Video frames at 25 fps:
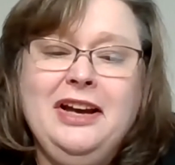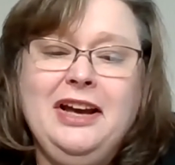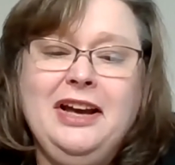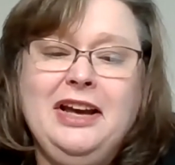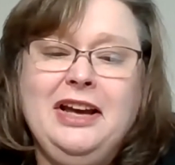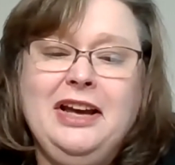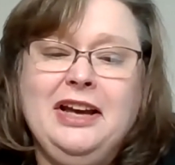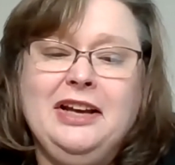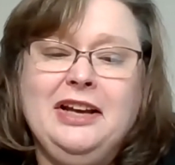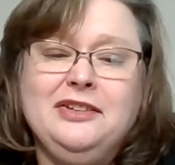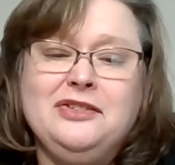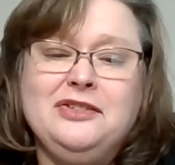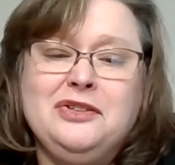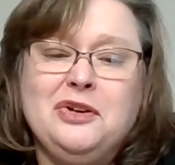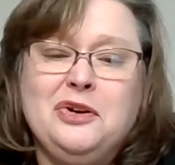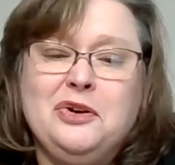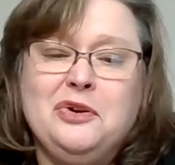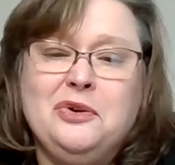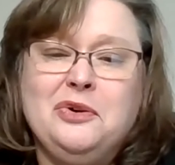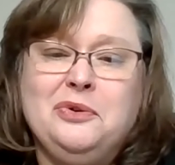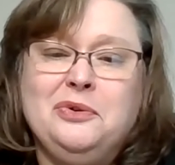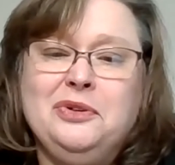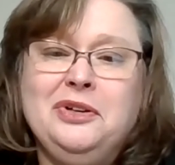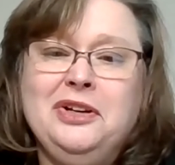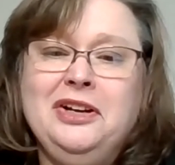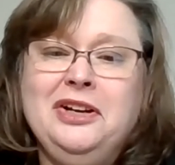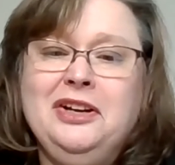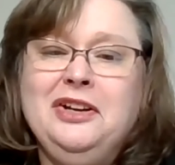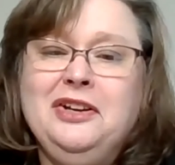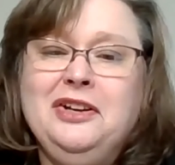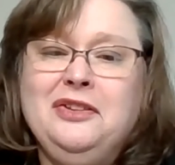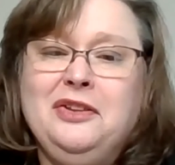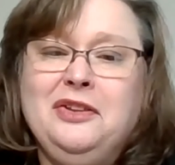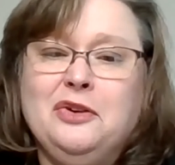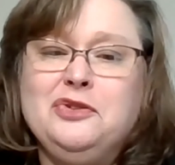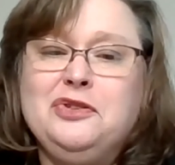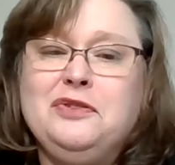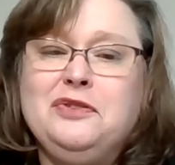And so
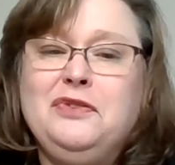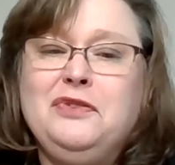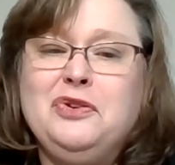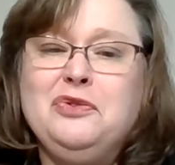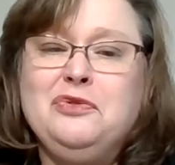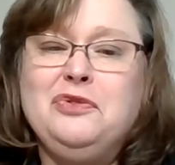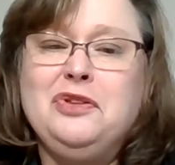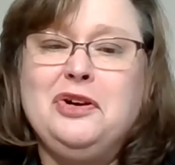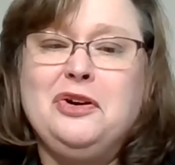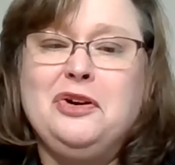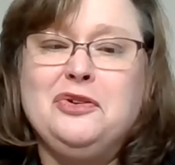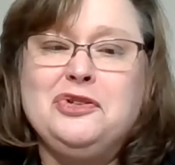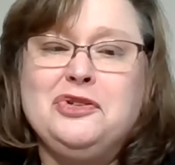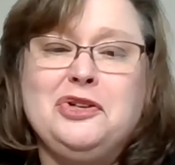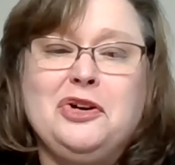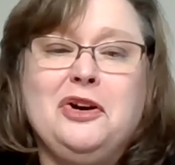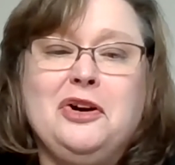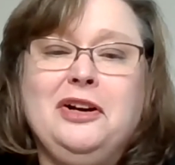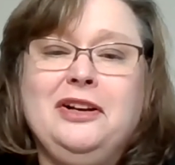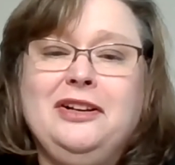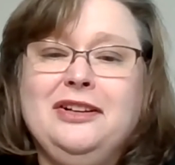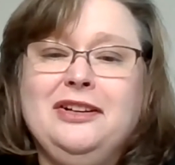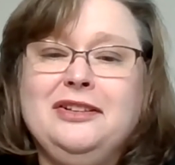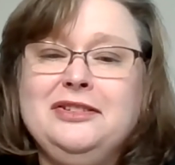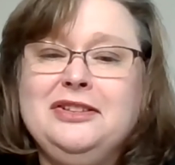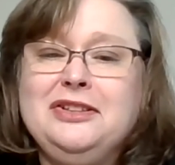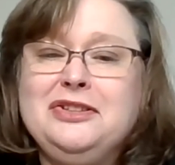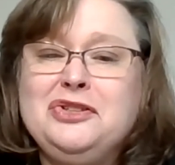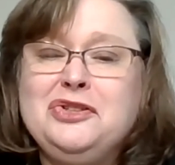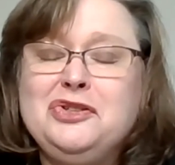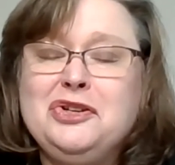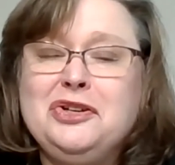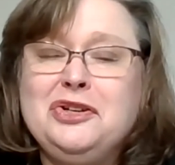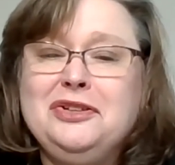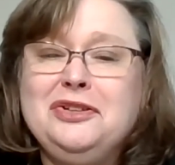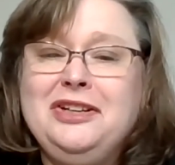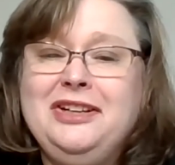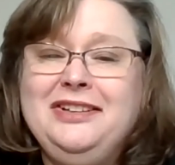those of you that are starting on this
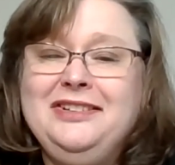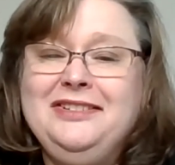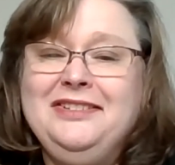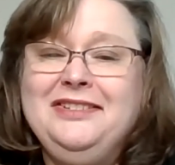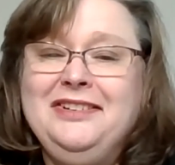journey,